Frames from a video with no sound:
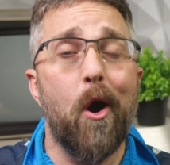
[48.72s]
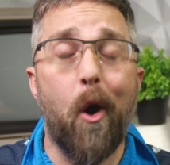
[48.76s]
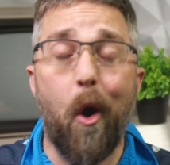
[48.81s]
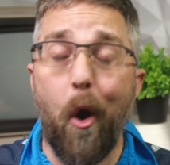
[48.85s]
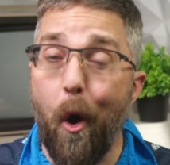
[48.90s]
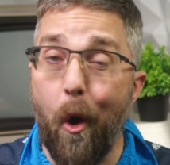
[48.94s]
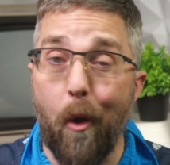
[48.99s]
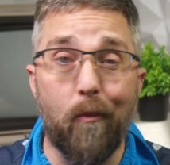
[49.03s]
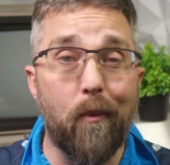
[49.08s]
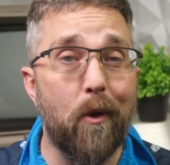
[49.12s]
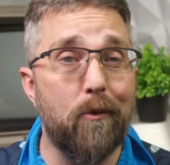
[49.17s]

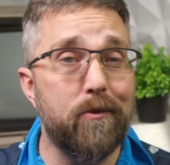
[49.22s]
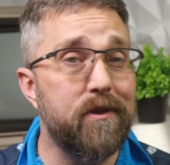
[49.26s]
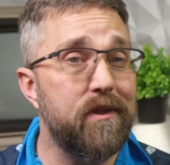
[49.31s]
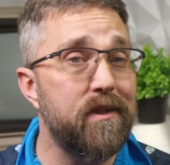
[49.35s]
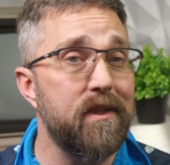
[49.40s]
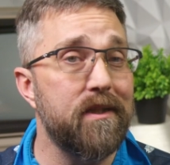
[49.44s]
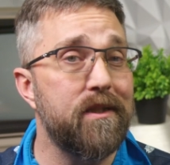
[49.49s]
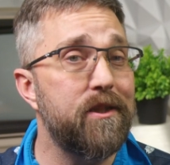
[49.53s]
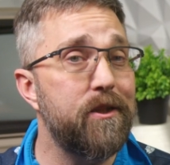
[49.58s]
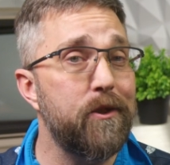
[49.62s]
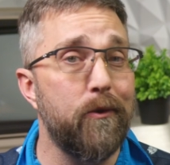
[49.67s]
almost
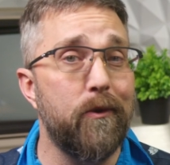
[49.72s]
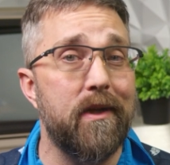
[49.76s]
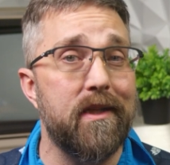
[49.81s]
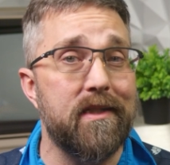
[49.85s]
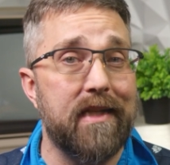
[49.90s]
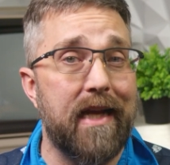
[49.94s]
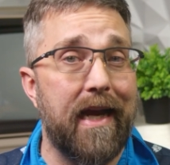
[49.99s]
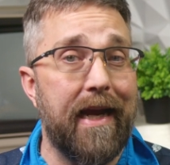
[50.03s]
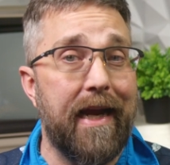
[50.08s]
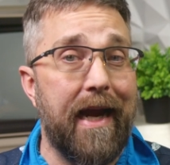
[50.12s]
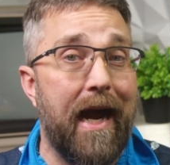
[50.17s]
as soon
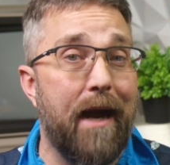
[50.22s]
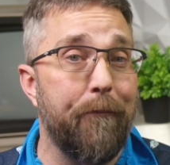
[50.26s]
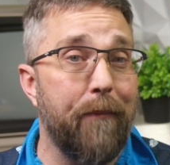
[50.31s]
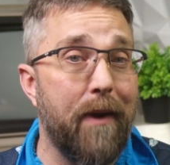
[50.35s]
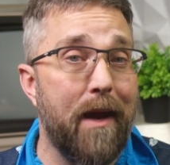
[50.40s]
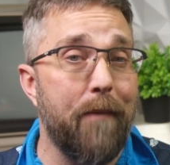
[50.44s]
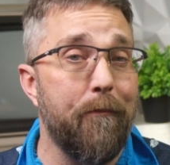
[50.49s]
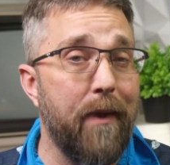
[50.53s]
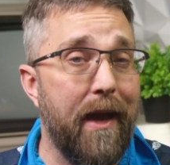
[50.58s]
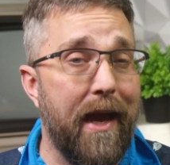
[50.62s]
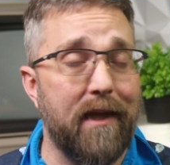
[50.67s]
as I got
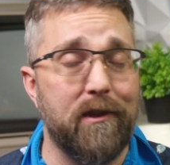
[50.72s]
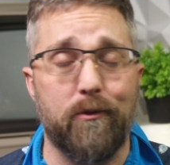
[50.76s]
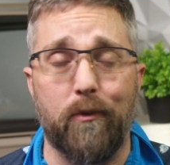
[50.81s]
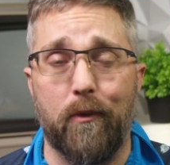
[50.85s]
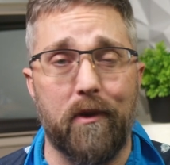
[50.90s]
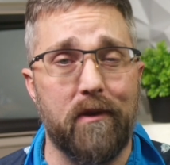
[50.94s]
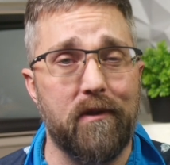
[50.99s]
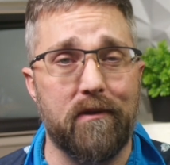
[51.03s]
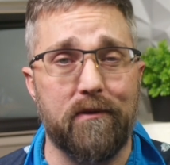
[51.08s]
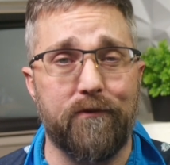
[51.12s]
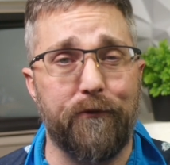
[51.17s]
my Batch
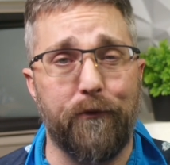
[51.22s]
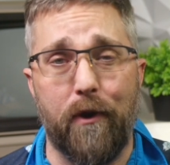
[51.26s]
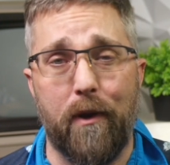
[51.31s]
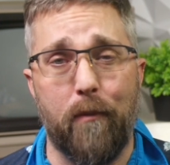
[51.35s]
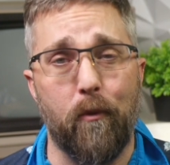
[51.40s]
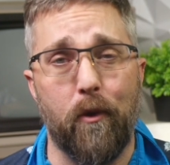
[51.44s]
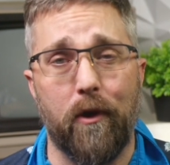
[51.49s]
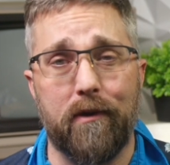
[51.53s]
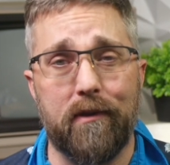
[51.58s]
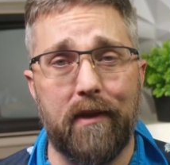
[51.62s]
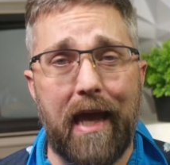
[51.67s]
one
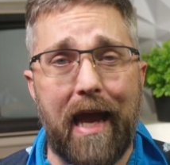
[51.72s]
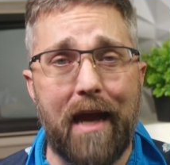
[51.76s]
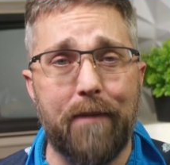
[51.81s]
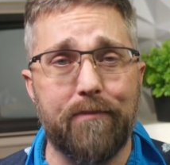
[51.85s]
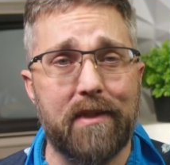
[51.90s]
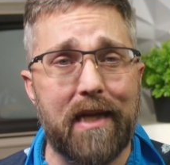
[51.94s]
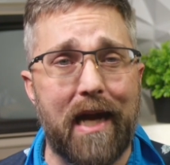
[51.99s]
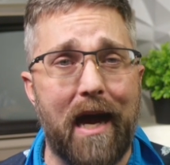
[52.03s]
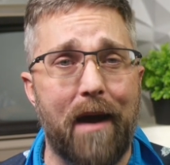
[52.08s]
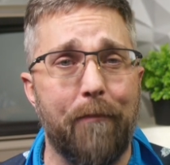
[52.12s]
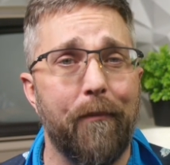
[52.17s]
Framework
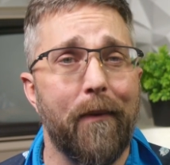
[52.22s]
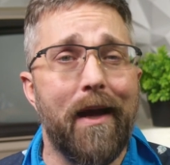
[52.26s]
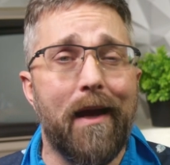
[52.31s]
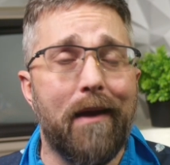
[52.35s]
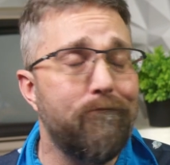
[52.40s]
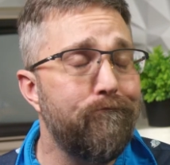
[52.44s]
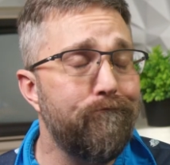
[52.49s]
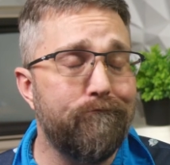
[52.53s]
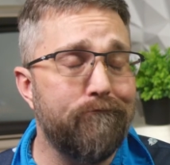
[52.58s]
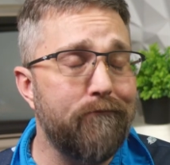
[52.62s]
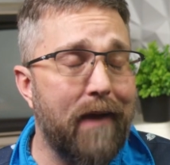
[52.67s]
laptop.
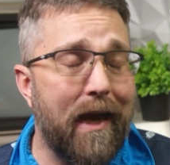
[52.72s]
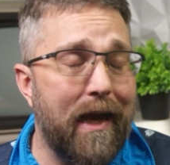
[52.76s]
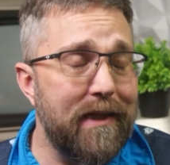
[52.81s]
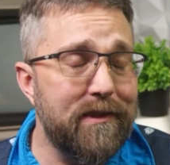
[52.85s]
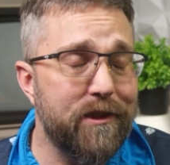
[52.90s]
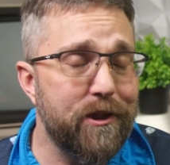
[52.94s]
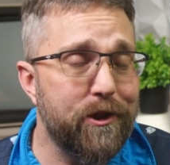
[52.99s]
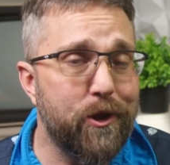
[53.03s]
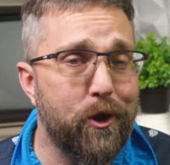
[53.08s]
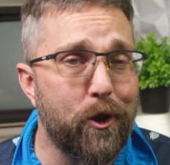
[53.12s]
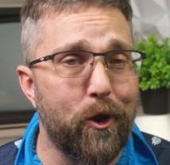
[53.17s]
I
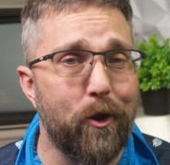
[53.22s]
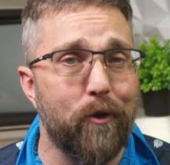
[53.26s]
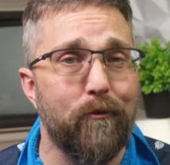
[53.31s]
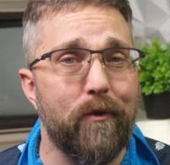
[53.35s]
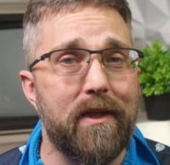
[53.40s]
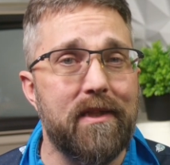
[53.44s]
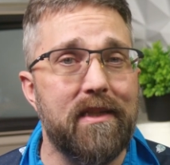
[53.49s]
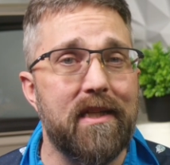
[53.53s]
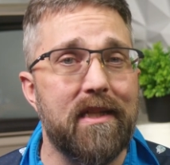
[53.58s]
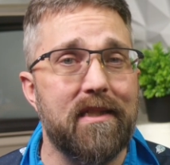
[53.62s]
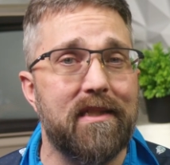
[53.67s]
just couldn't
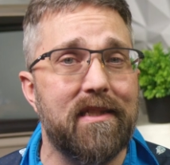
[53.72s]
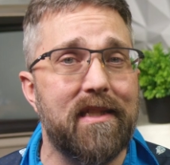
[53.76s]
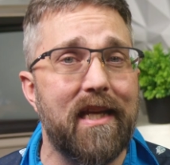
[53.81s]
resist